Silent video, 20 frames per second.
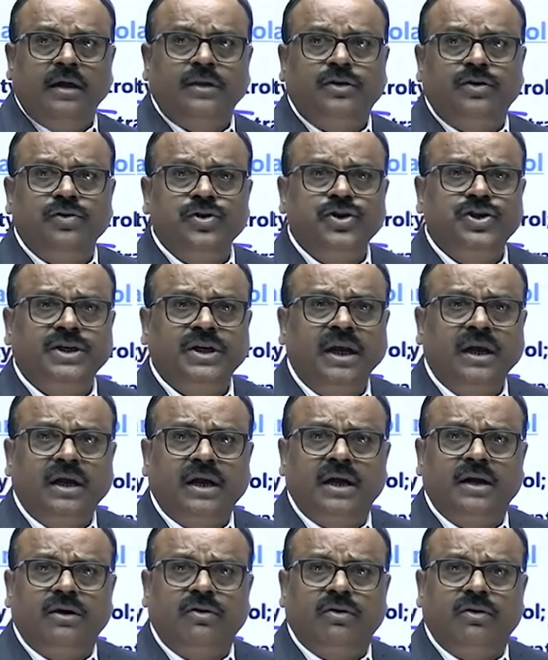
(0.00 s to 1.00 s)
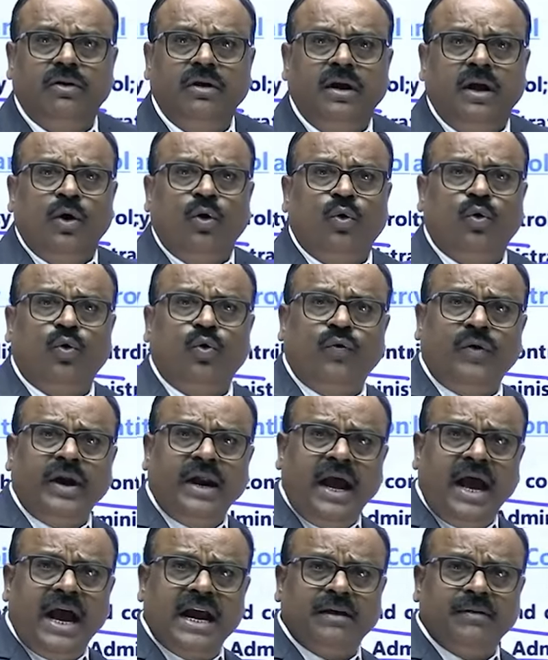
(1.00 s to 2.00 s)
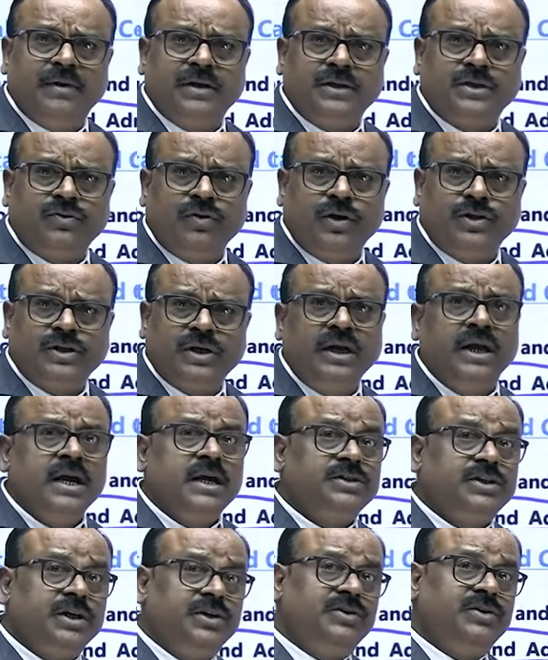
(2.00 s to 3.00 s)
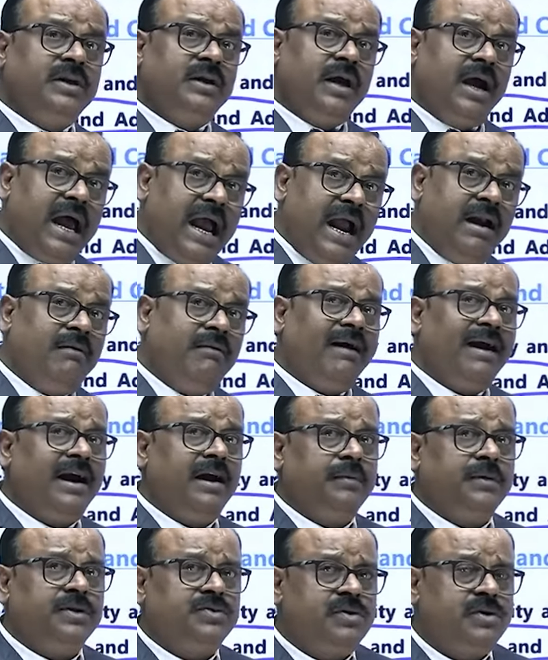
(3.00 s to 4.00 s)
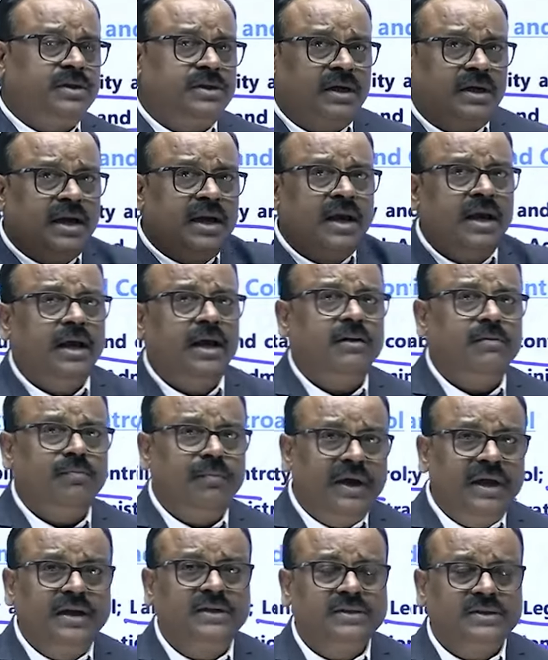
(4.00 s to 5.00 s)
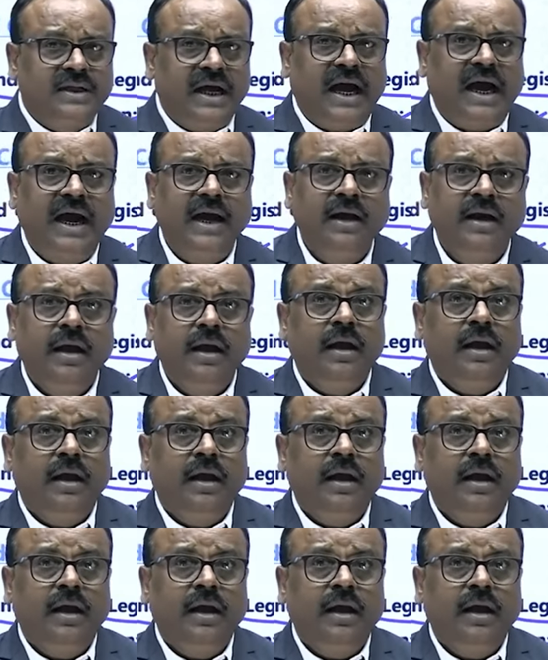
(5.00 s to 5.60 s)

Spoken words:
judicial control over administration, citizen and administration, it means that